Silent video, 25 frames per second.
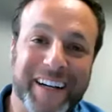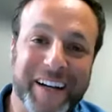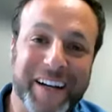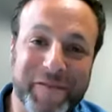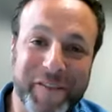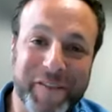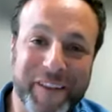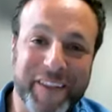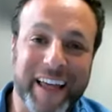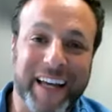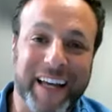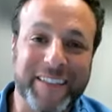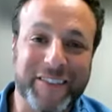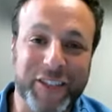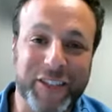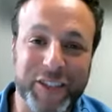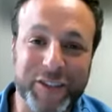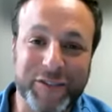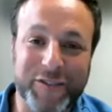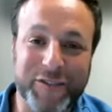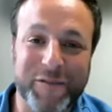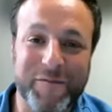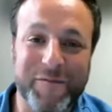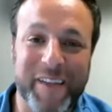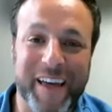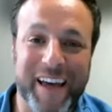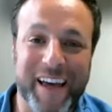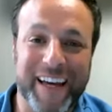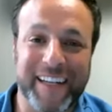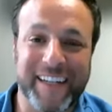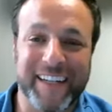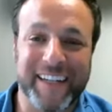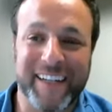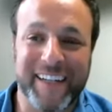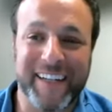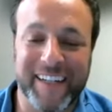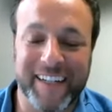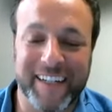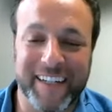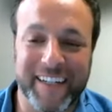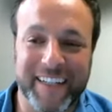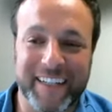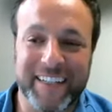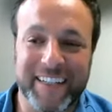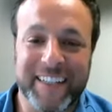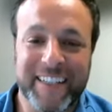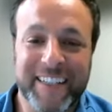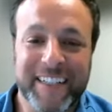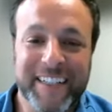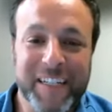I mean, just from
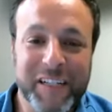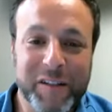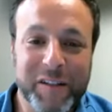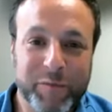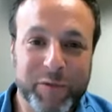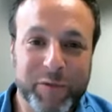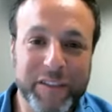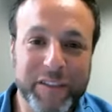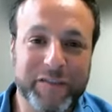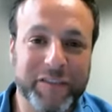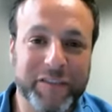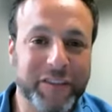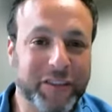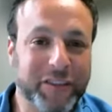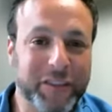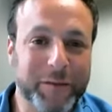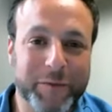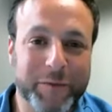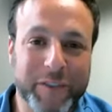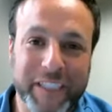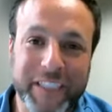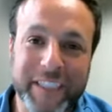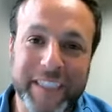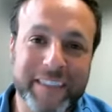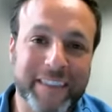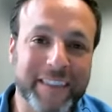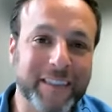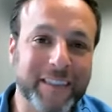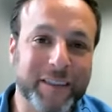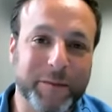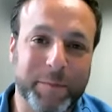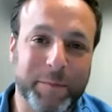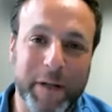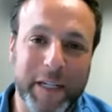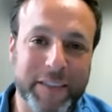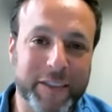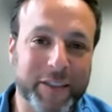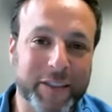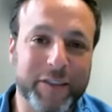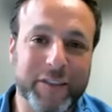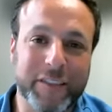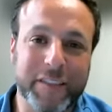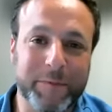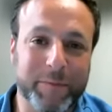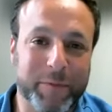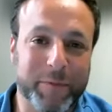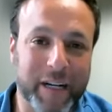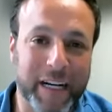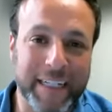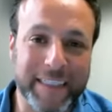that brief description, it's a specialty
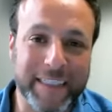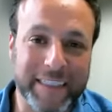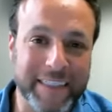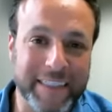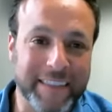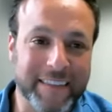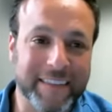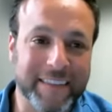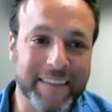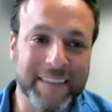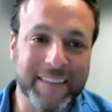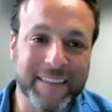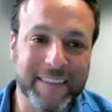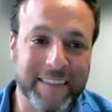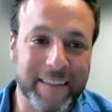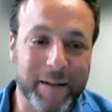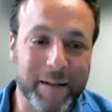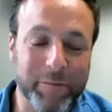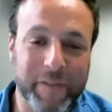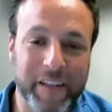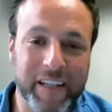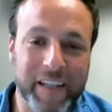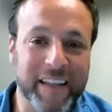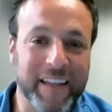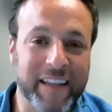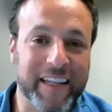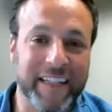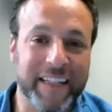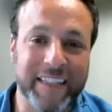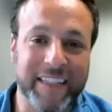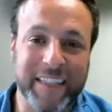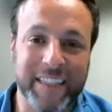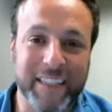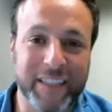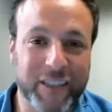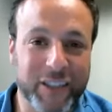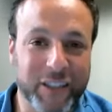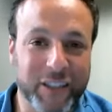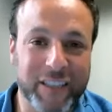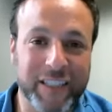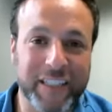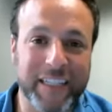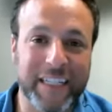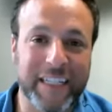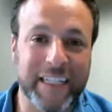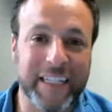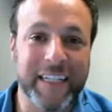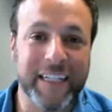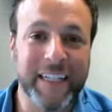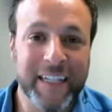practice. It's something that an
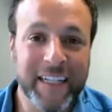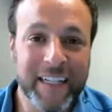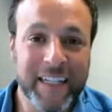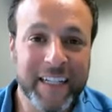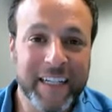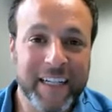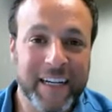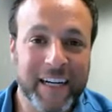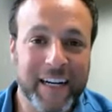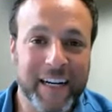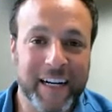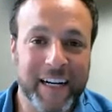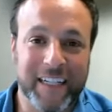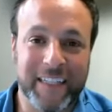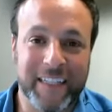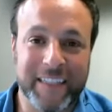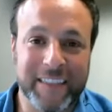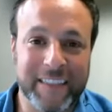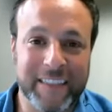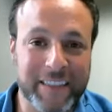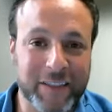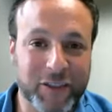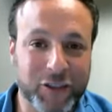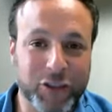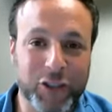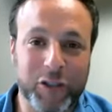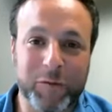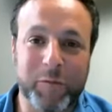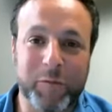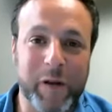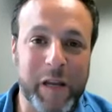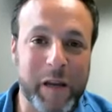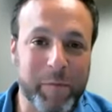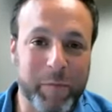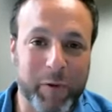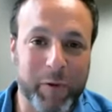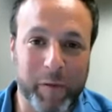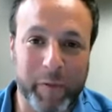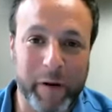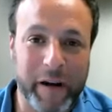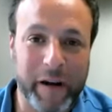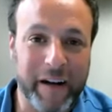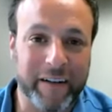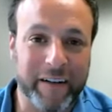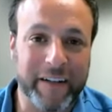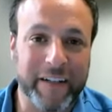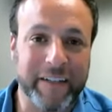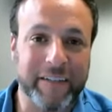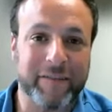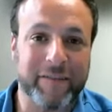attorney should be
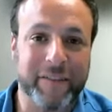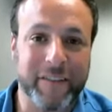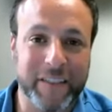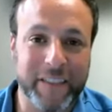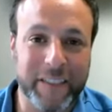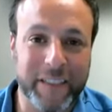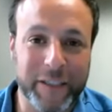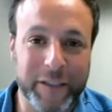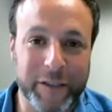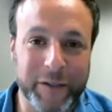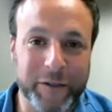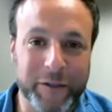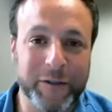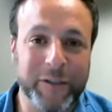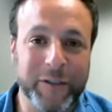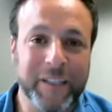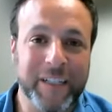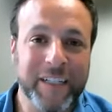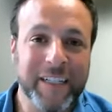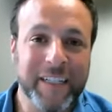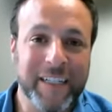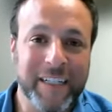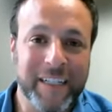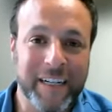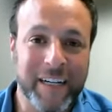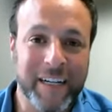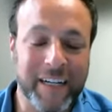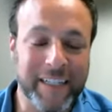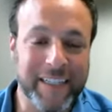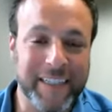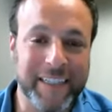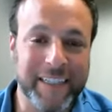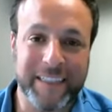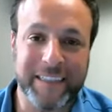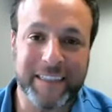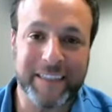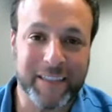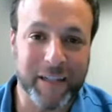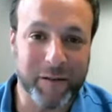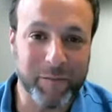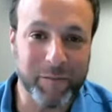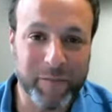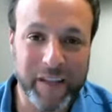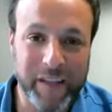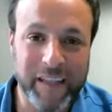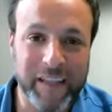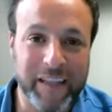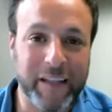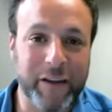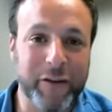preparing for you. It's
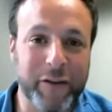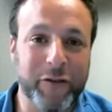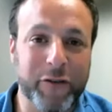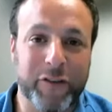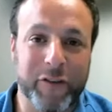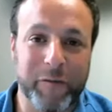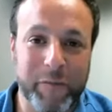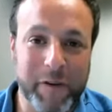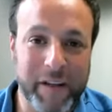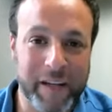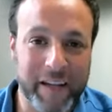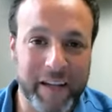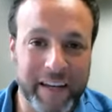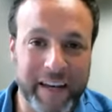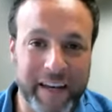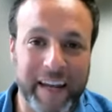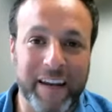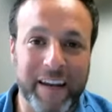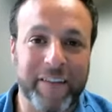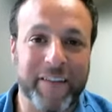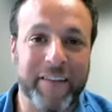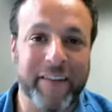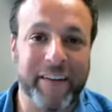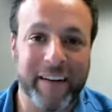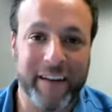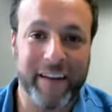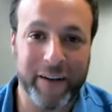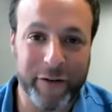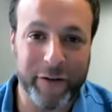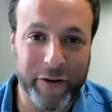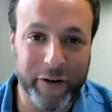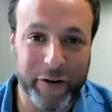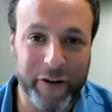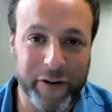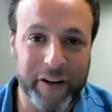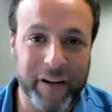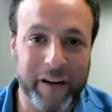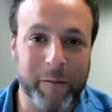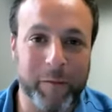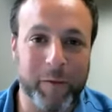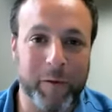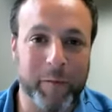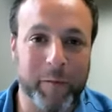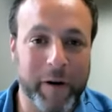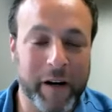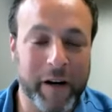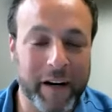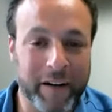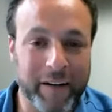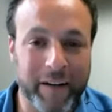something that you should be engaging an attorney to
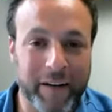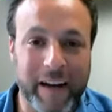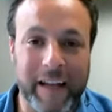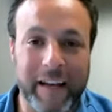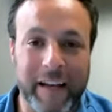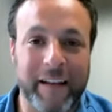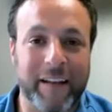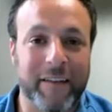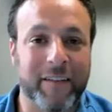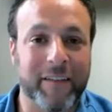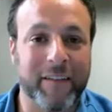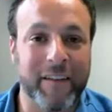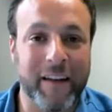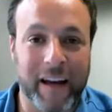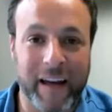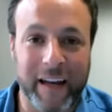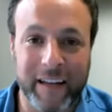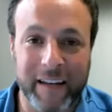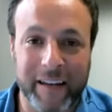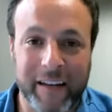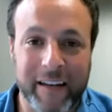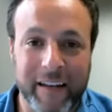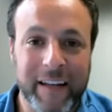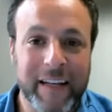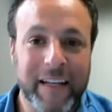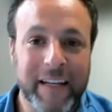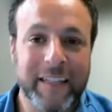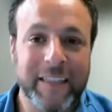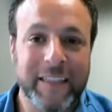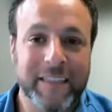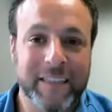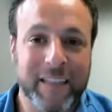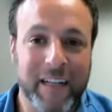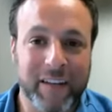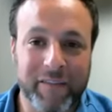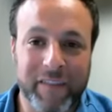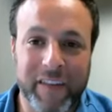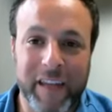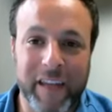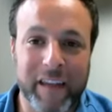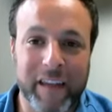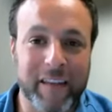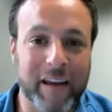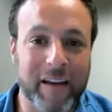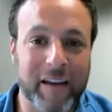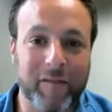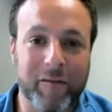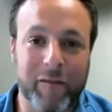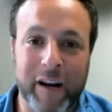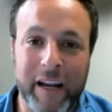prepare, and it's not something
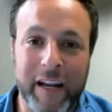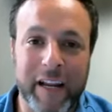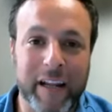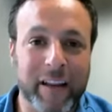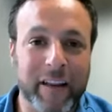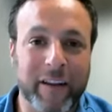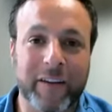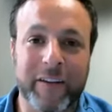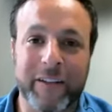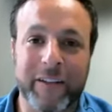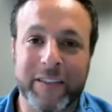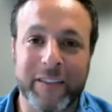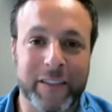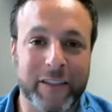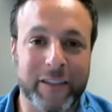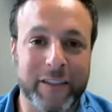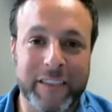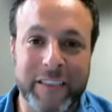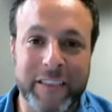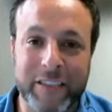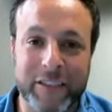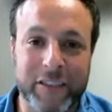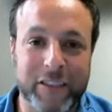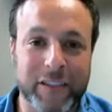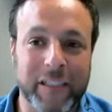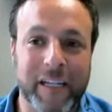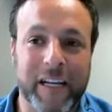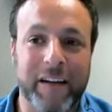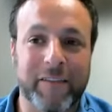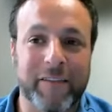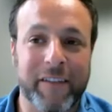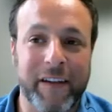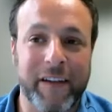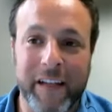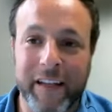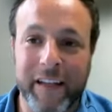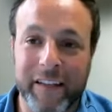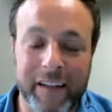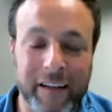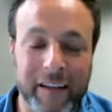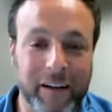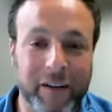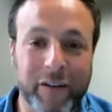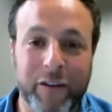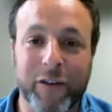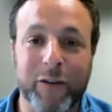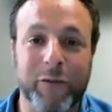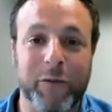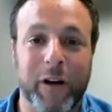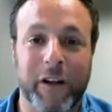that regular attorneys should have anything to
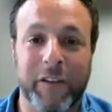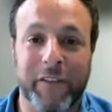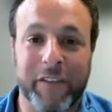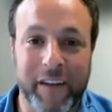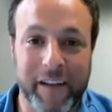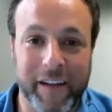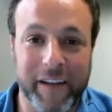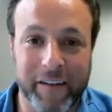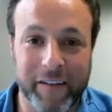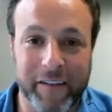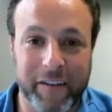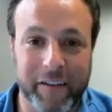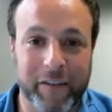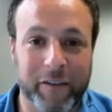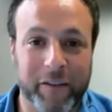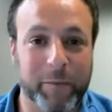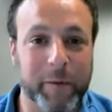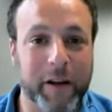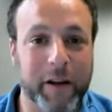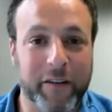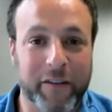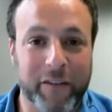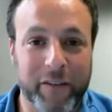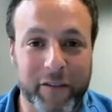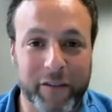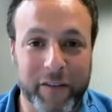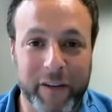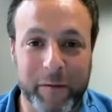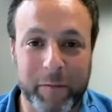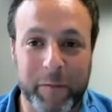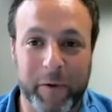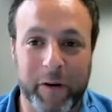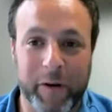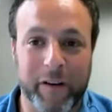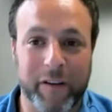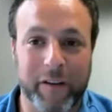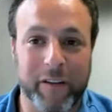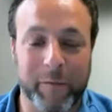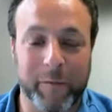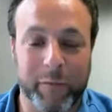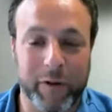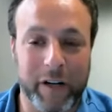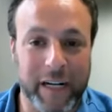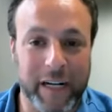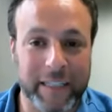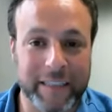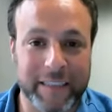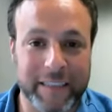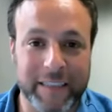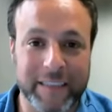do with. It is a specialty part of the
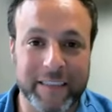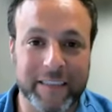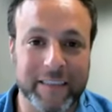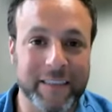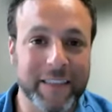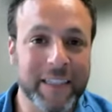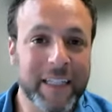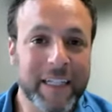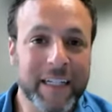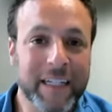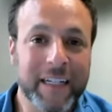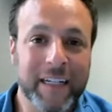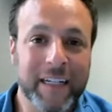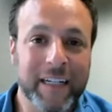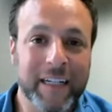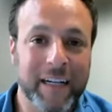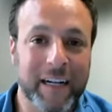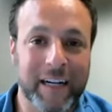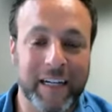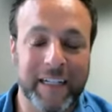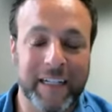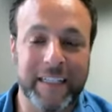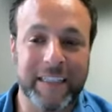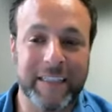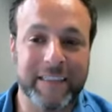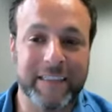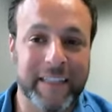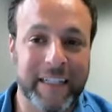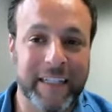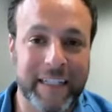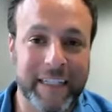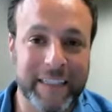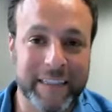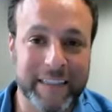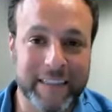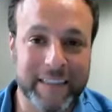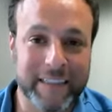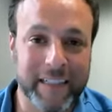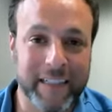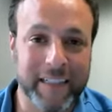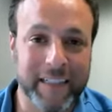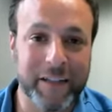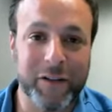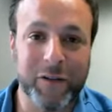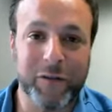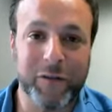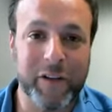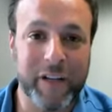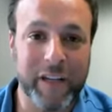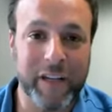practice. It takes a
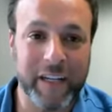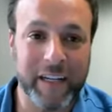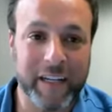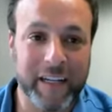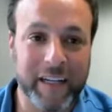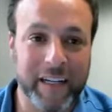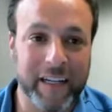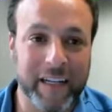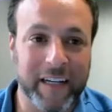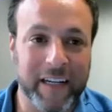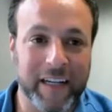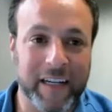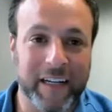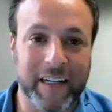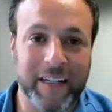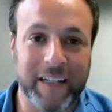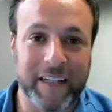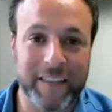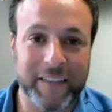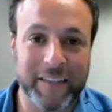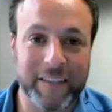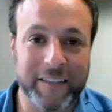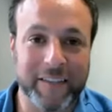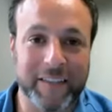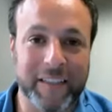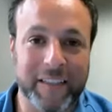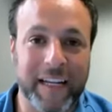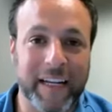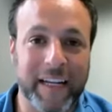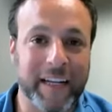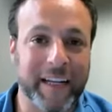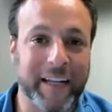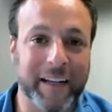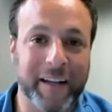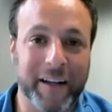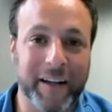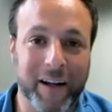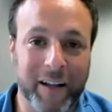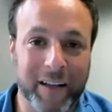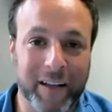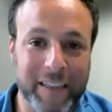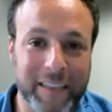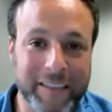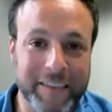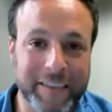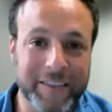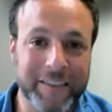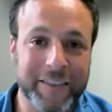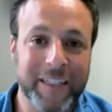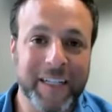unique understanding and
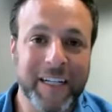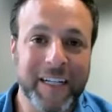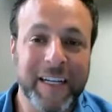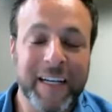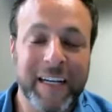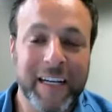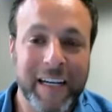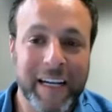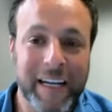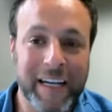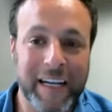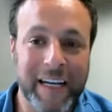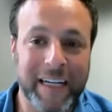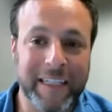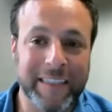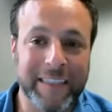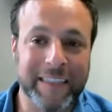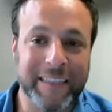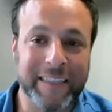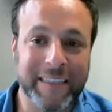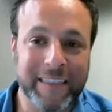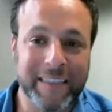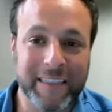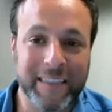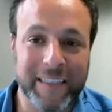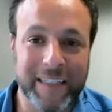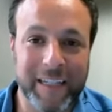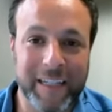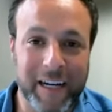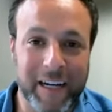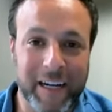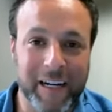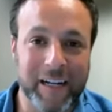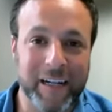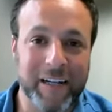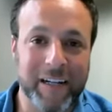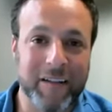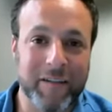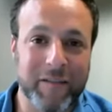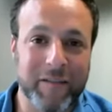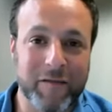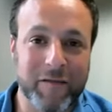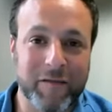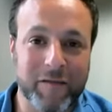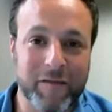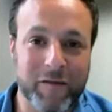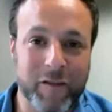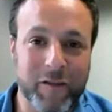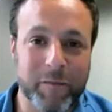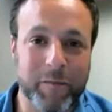knowledge. And
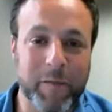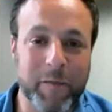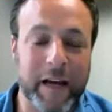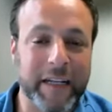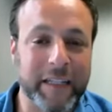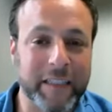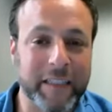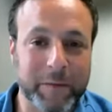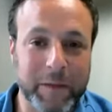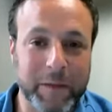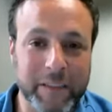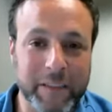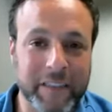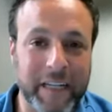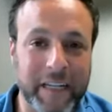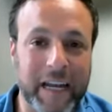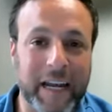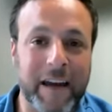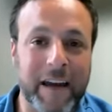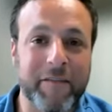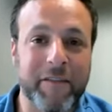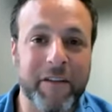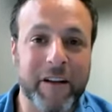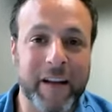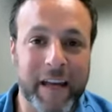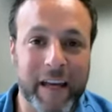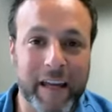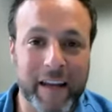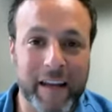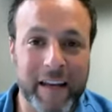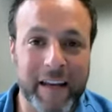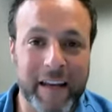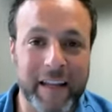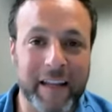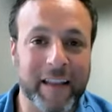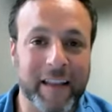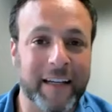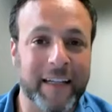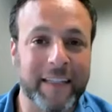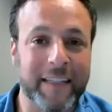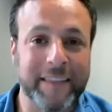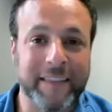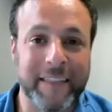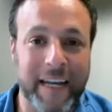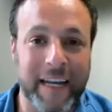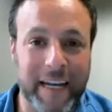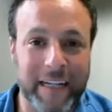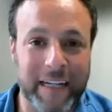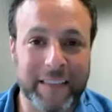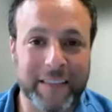from my experience, I haven't had any clients
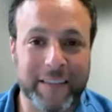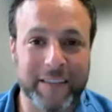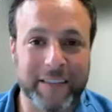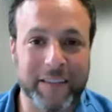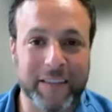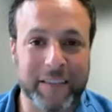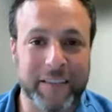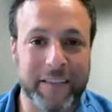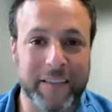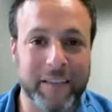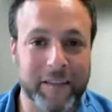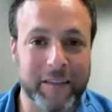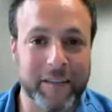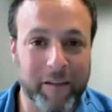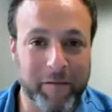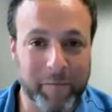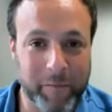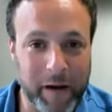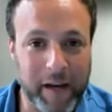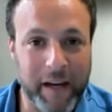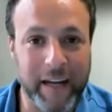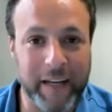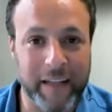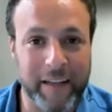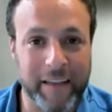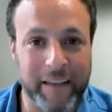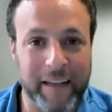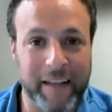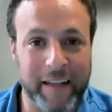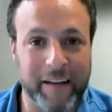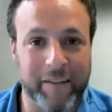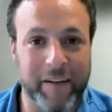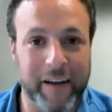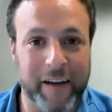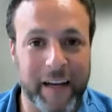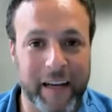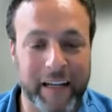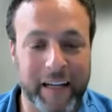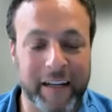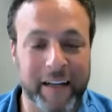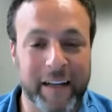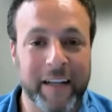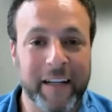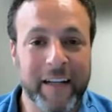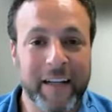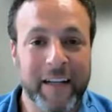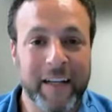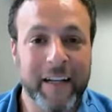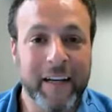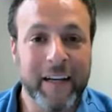actually of mine that have had
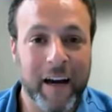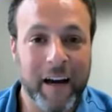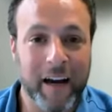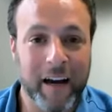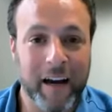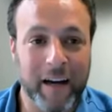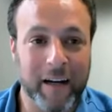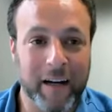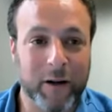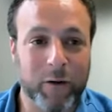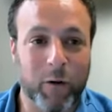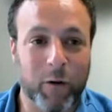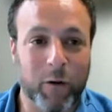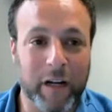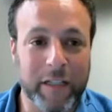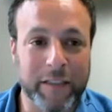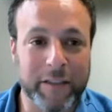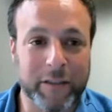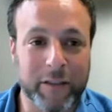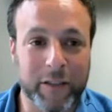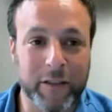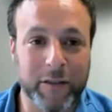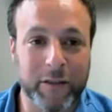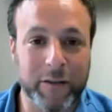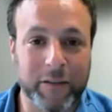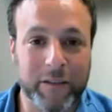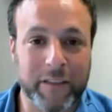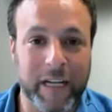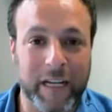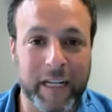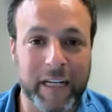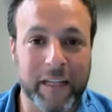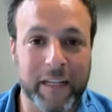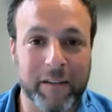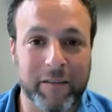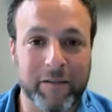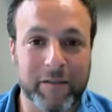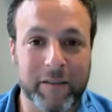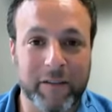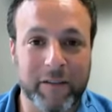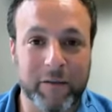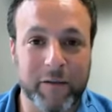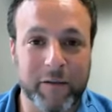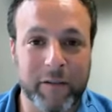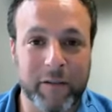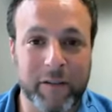quadros kind of